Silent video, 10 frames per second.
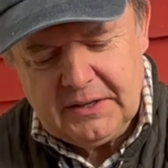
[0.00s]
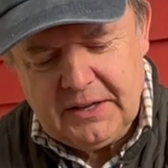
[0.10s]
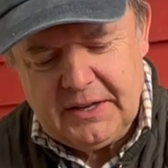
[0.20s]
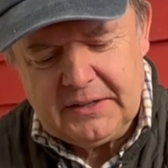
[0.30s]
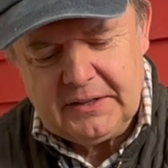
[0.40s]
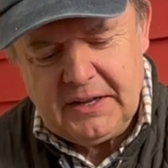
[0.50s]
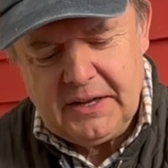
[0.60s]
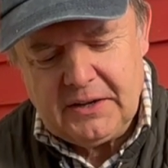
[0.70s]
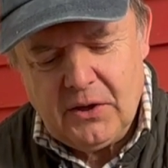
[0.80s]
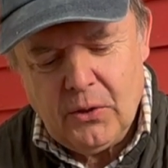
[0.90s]

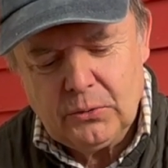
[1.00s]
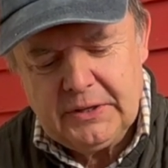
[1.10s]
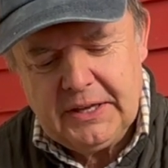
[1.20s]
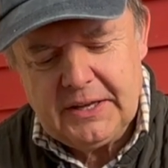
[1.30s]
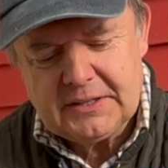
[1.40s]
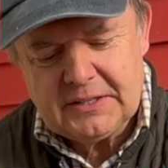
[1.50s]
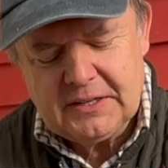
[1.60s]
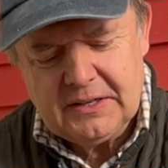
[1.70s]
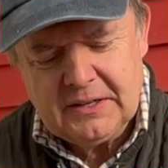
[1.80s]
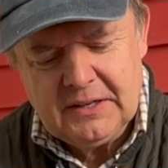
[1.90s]
and holding it
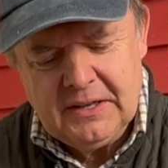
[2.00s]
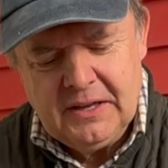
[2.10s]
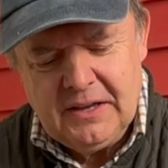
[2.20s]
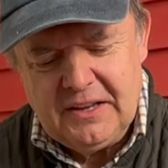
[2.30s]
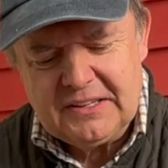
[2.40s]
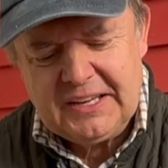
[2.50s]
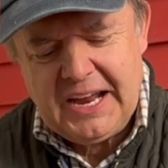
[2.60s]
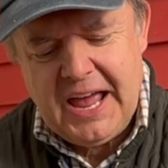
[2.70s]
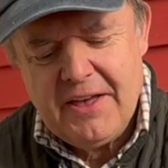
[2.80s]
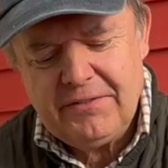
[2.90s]
as
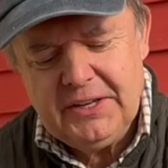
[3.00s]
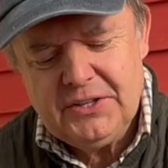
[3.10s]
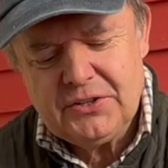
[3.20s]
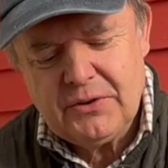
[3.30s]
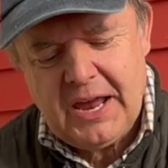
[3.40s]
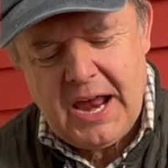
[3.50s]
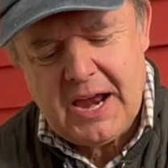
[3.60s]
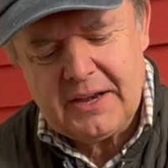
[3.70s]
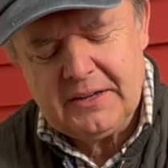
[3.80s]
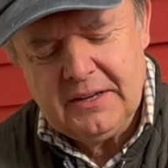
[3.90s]
carefully as you
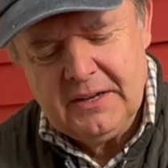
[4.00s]
can,